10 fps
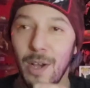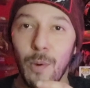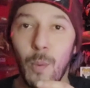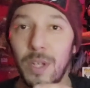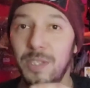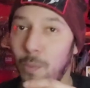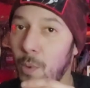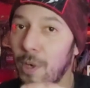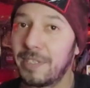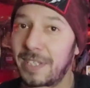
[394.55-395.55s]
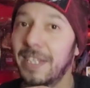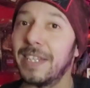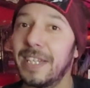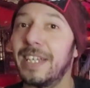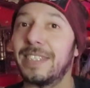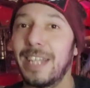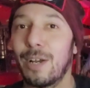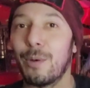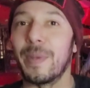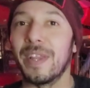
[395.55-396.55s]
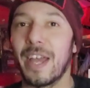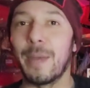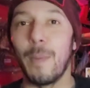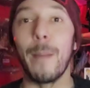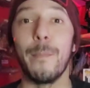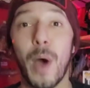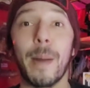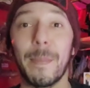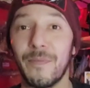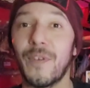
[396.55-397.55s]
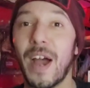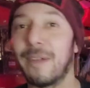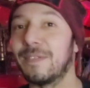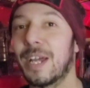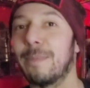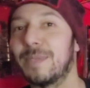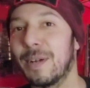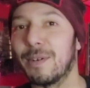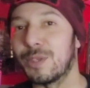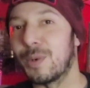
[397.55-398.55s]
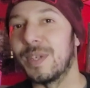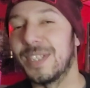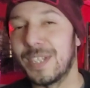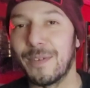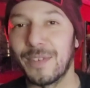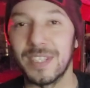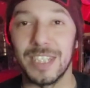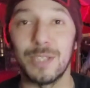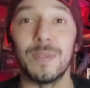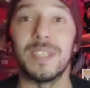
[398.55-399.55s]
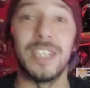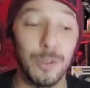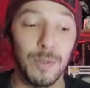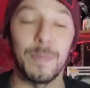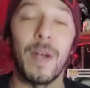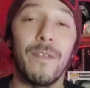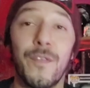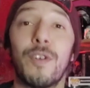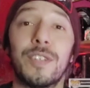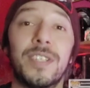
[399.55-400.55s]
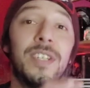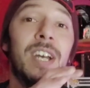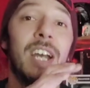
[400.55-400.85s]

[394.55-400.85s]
what's worse than this that'll be like my bottom 5 type territory stuff cuz this was this was my first